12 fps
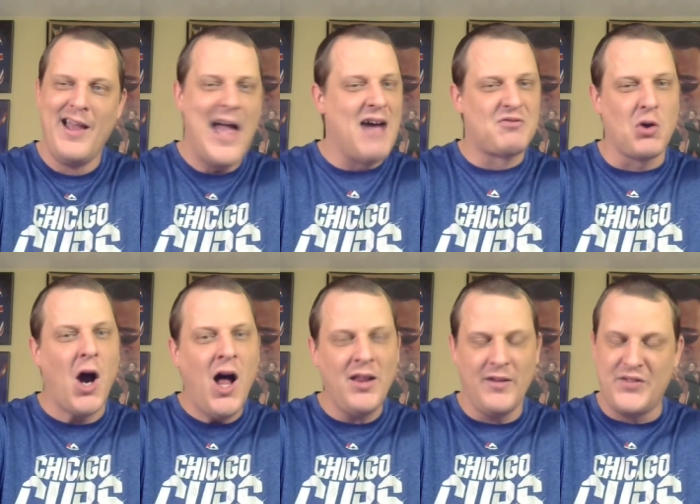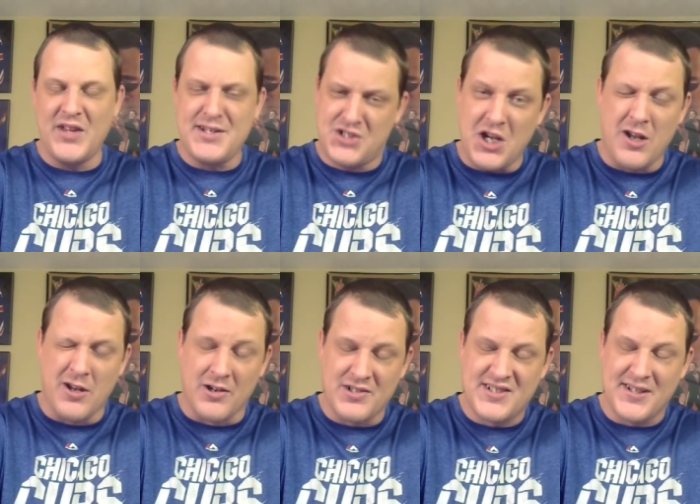After all of these
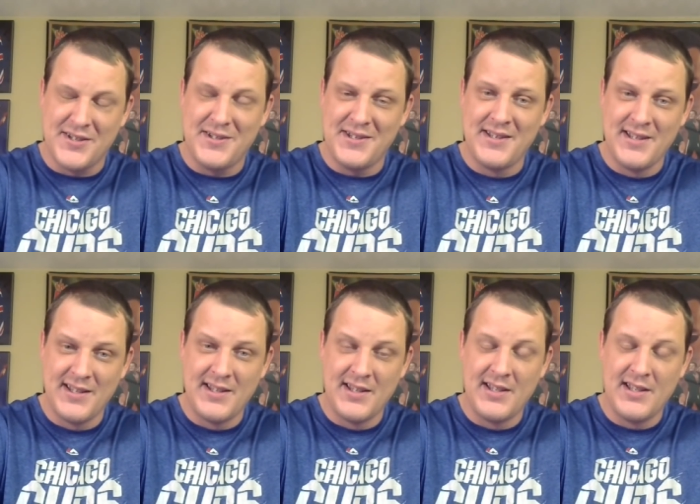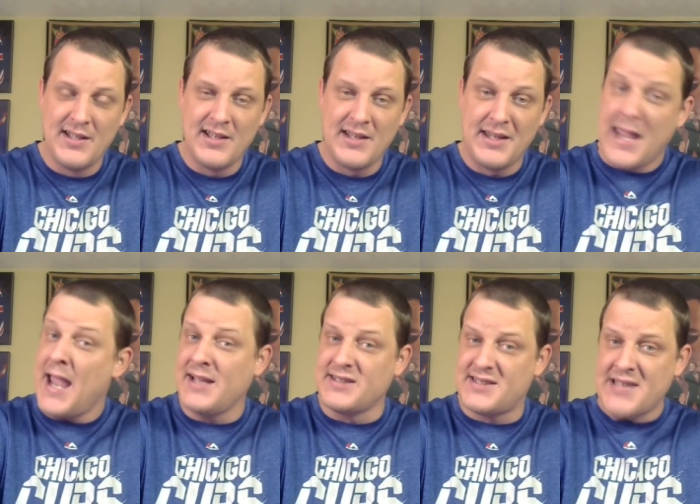years,
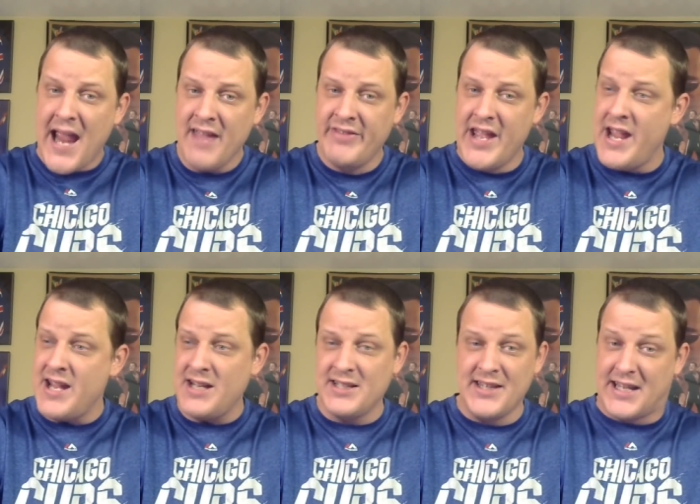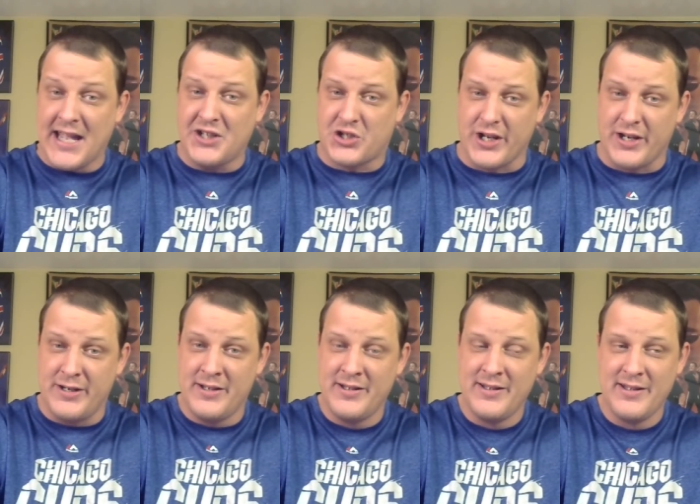can't stand the heat in the kitchen
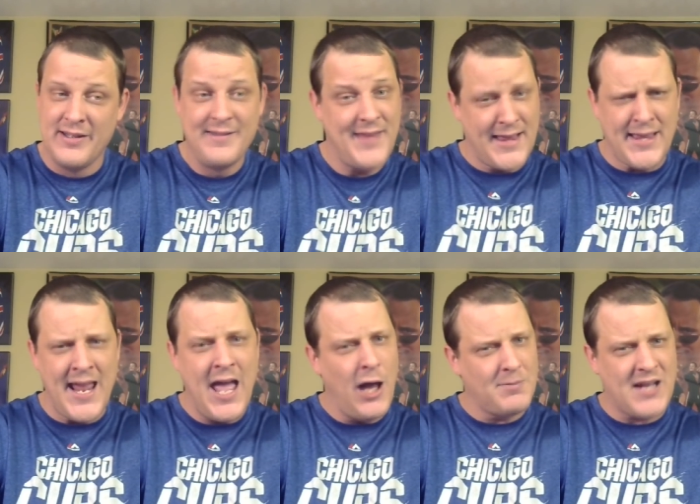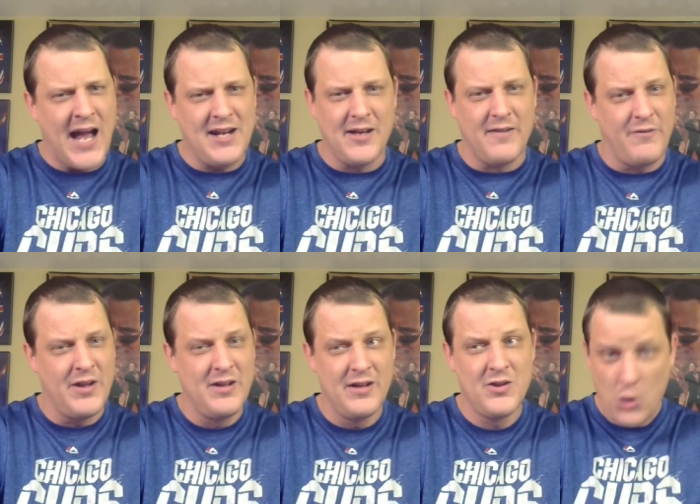that they helped kind of
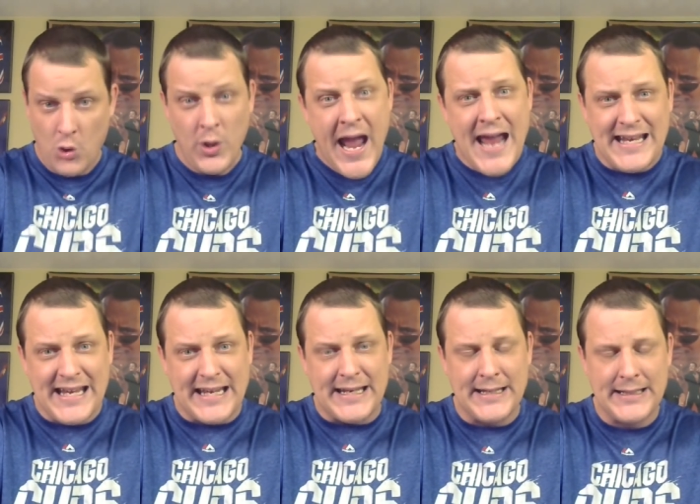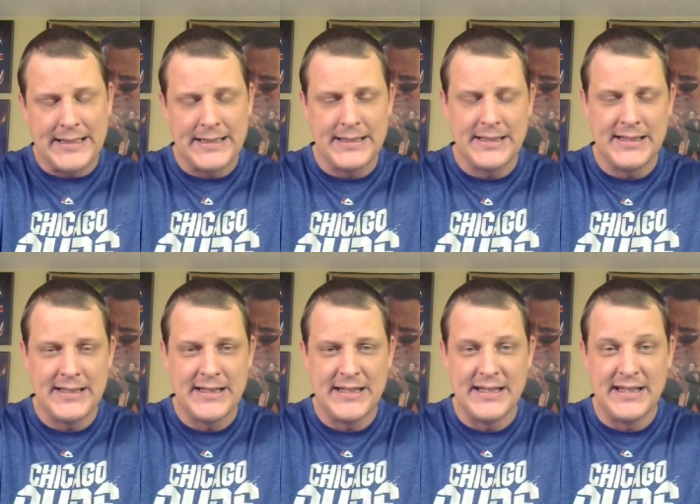created.
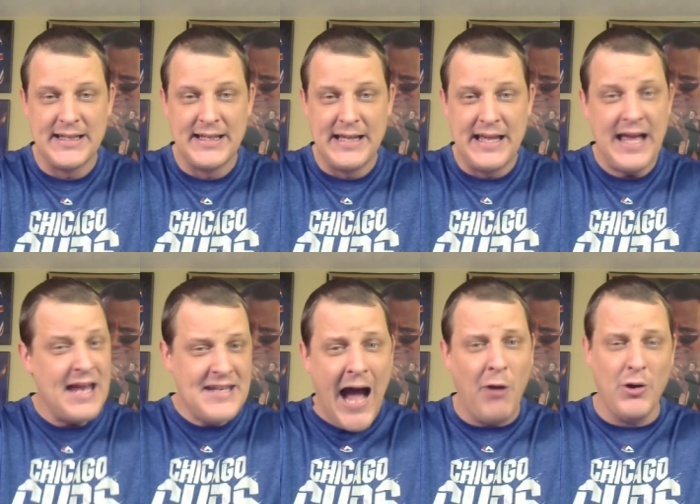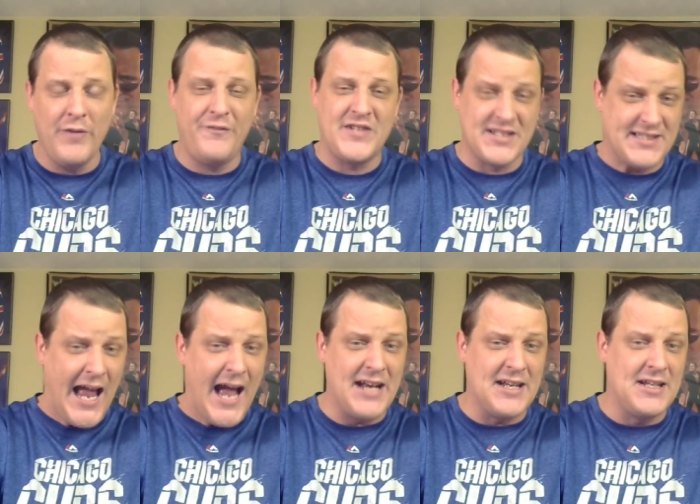And now have
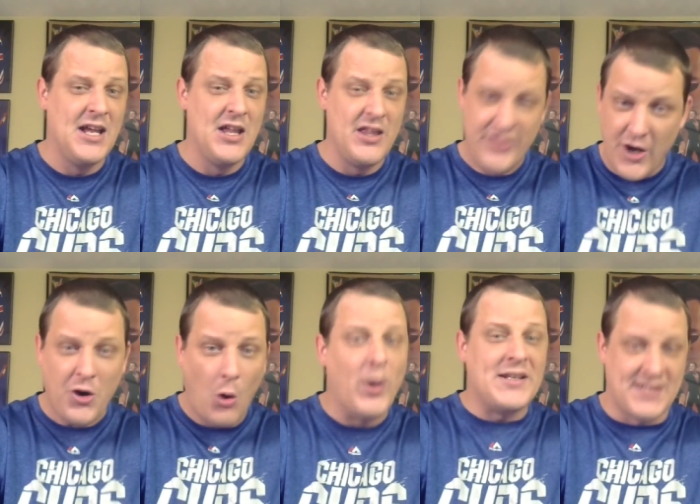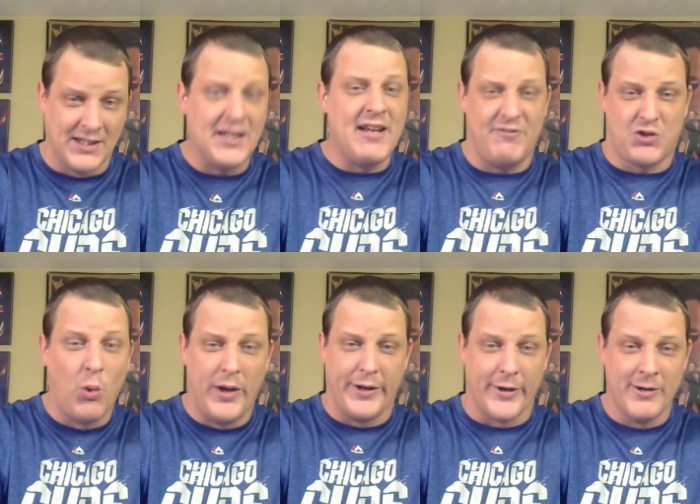decided they're going to leave
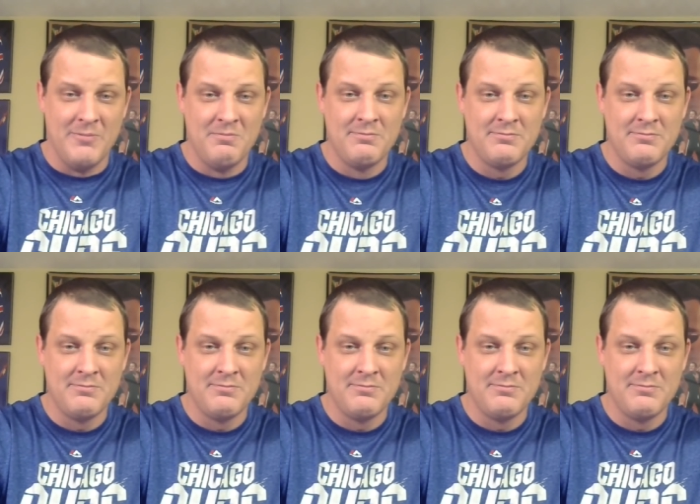Twitter.